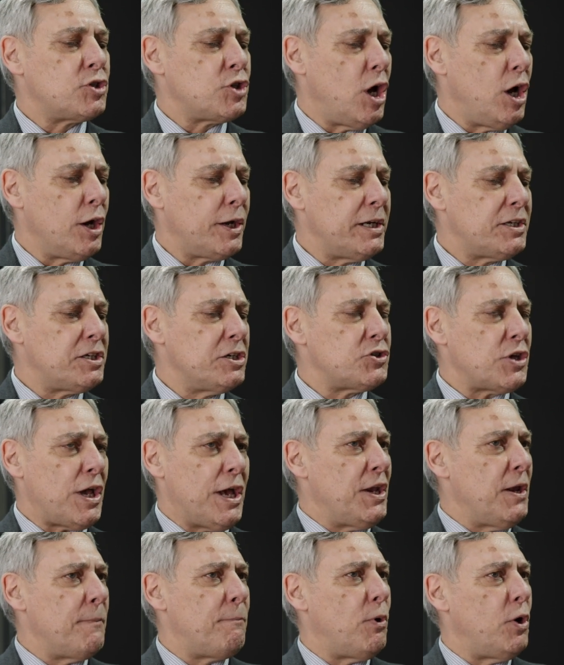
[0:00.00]
The target is
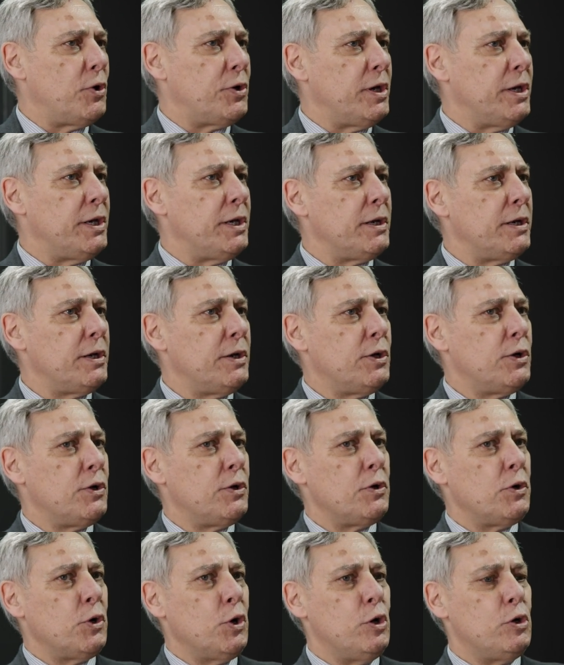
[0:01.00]
anybody
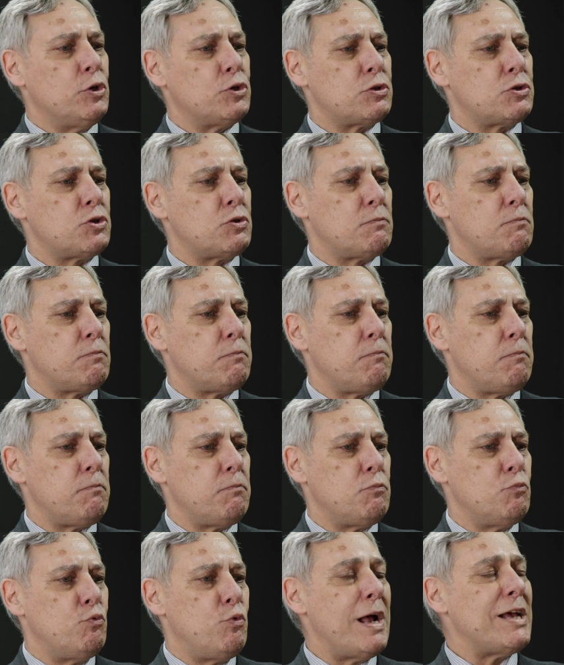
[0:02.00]
who's
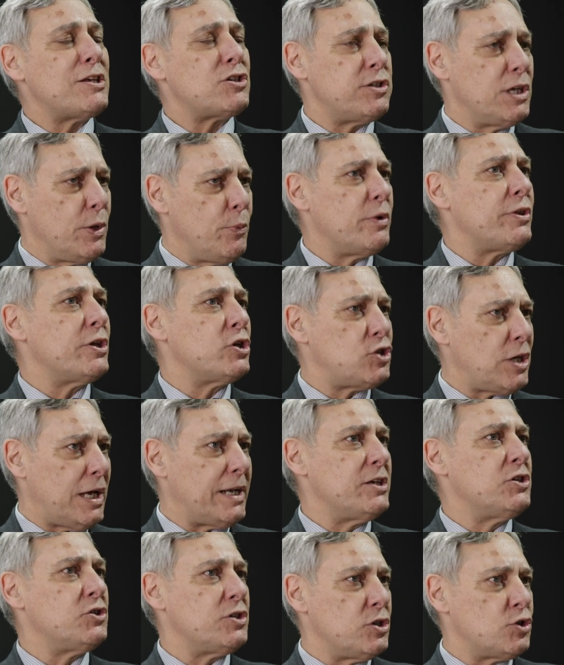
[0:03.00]
wrestling with the
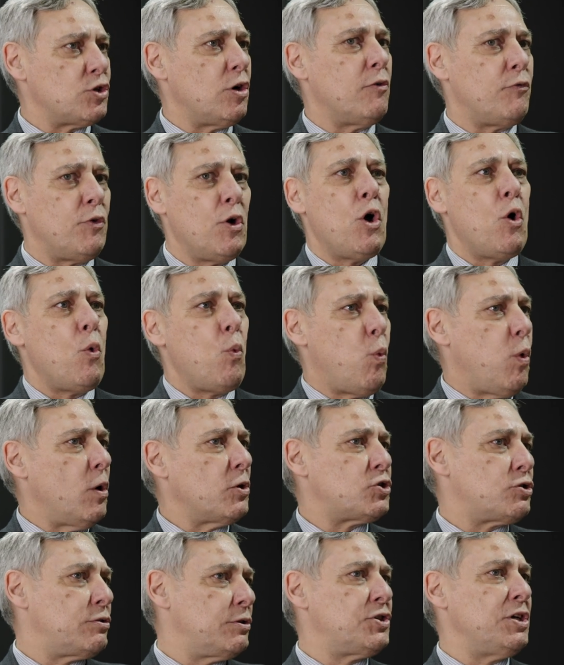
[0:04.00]
challenges of
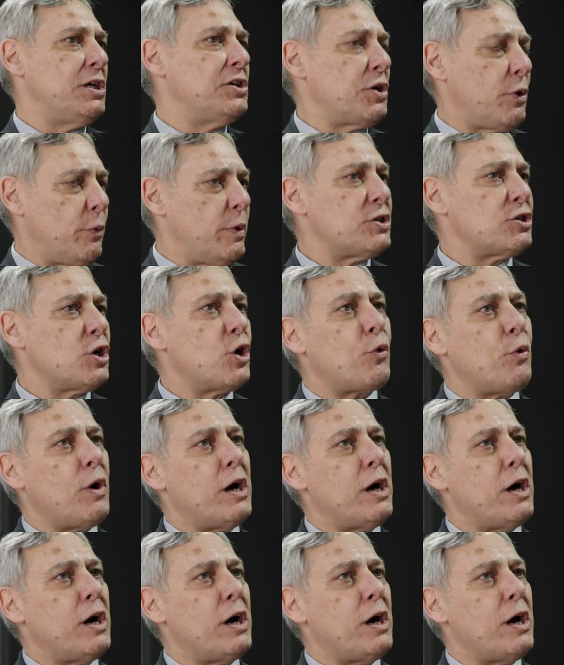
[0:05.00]
what strategic risk and